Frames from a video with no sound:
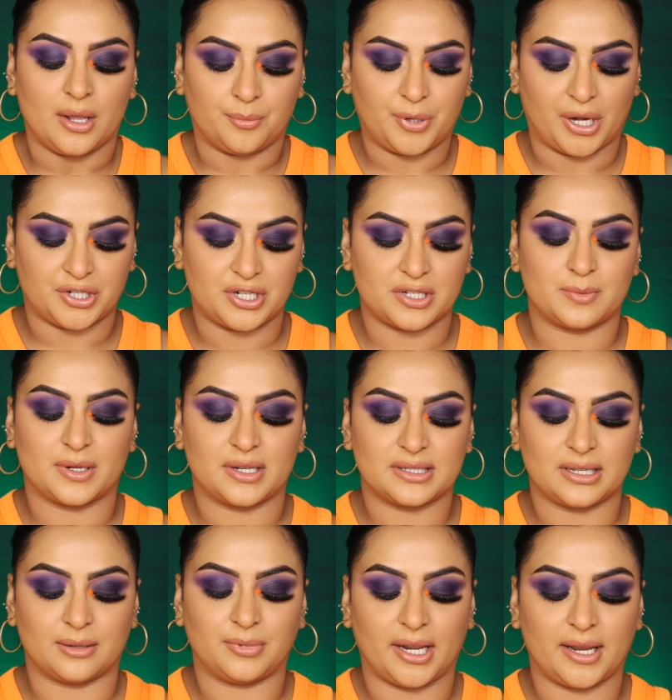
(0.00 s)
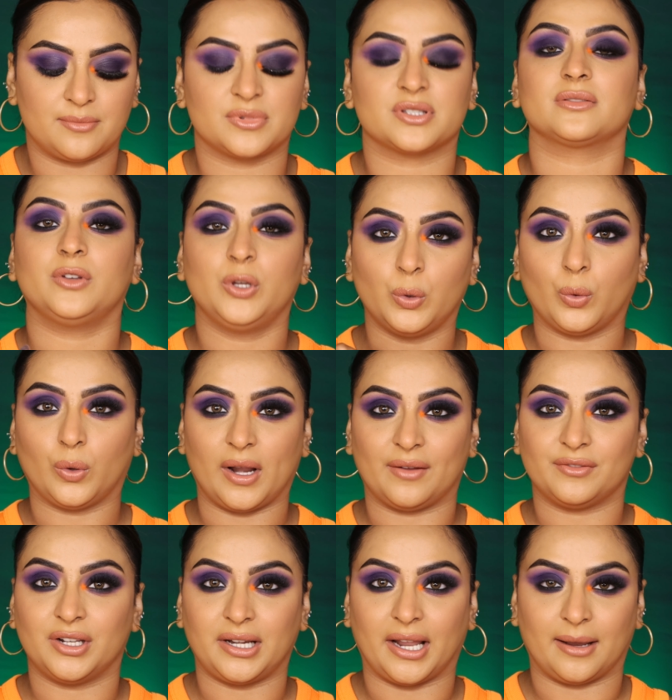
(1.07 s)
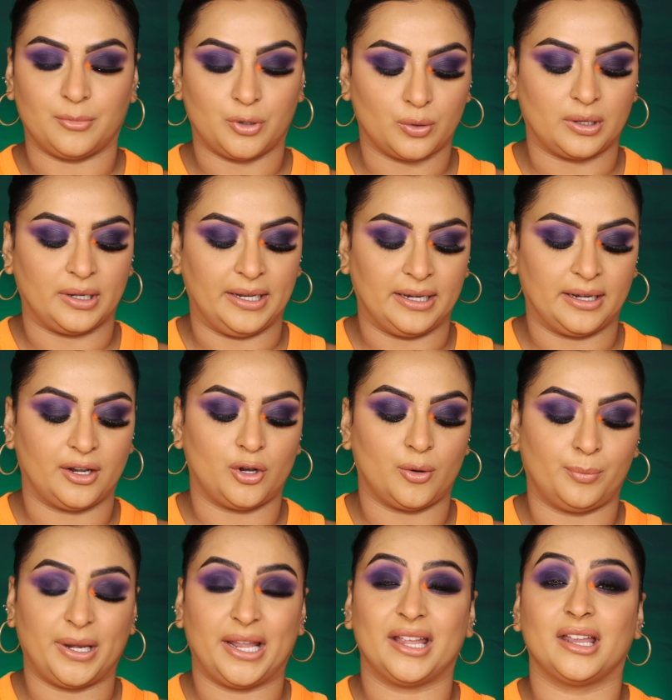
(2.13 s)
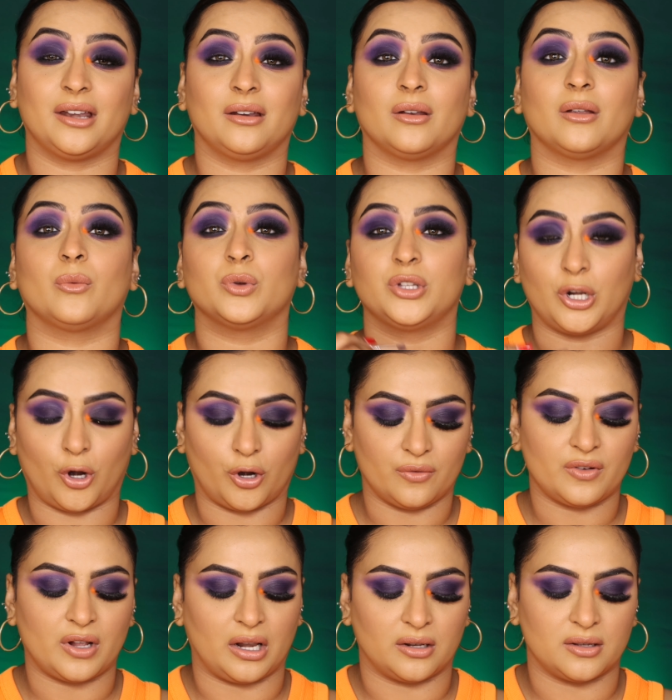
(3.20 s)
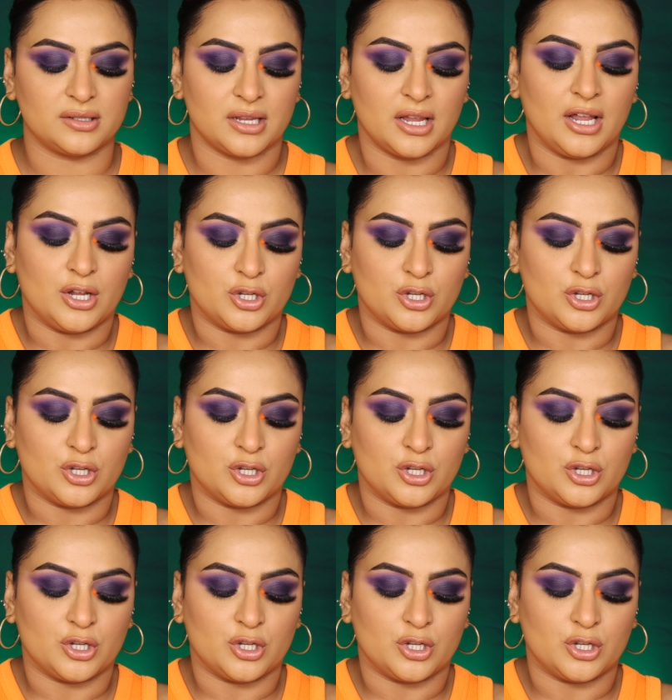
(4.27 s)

brushes because sometimes you don't have the time to clean and you're playing in with a lot of colors.